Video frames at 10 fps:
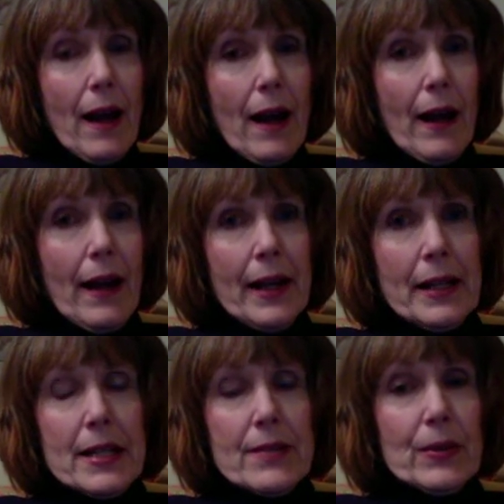I
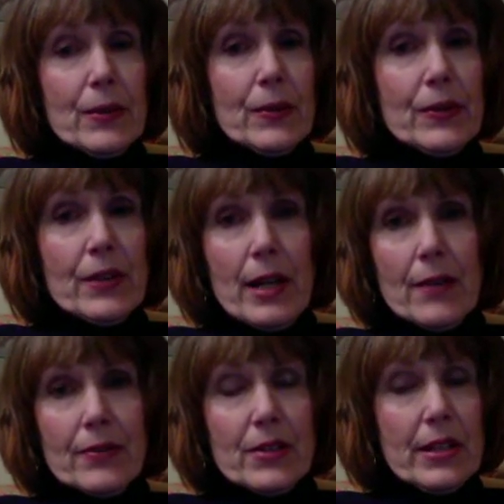never said
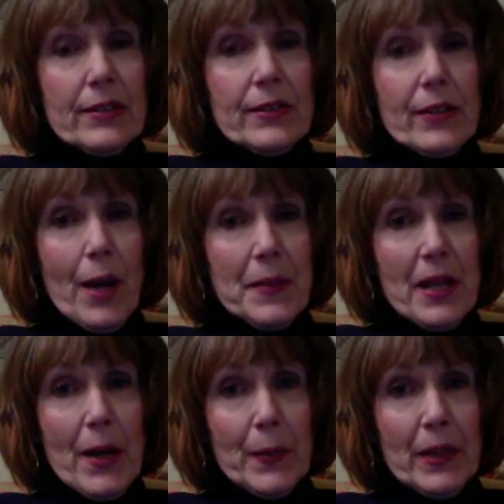after they stopped
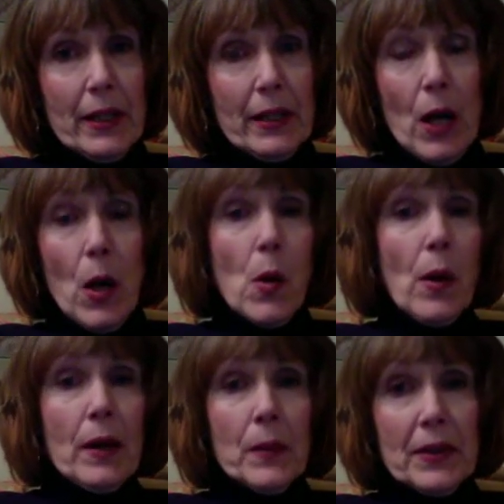happening, oh,
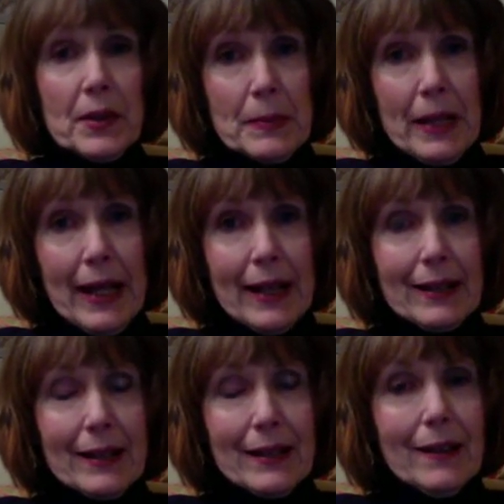I want them back.
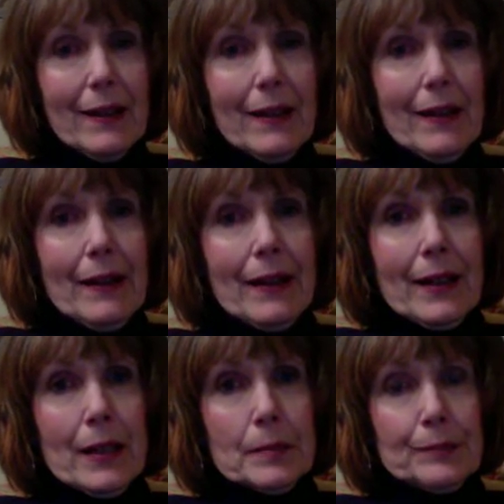
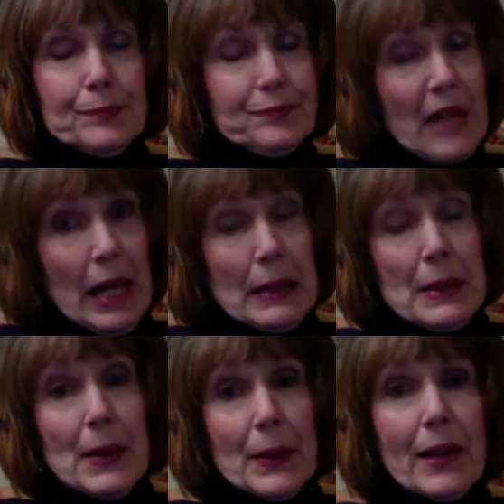I don't know.